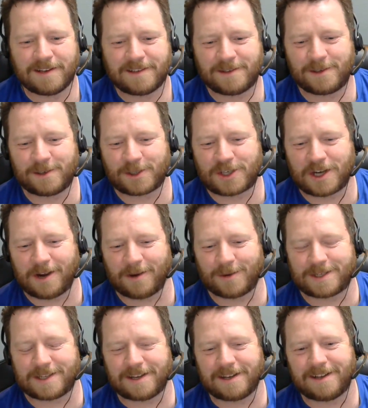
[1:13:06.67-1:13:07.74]
do your
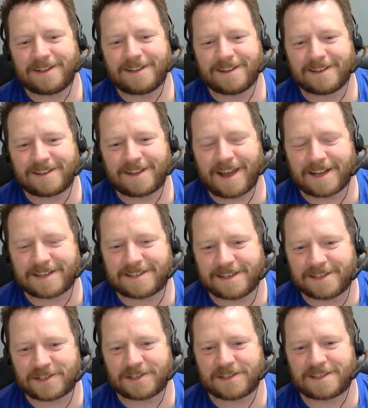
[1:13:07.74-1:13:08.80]
showers in the gas
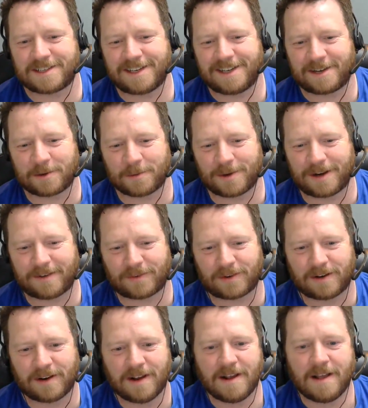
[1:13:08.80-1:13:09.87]
station sink or
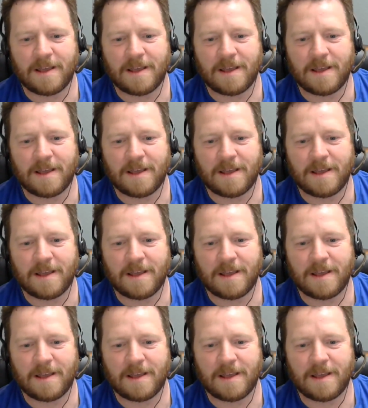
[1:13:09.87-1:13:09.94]
whatever.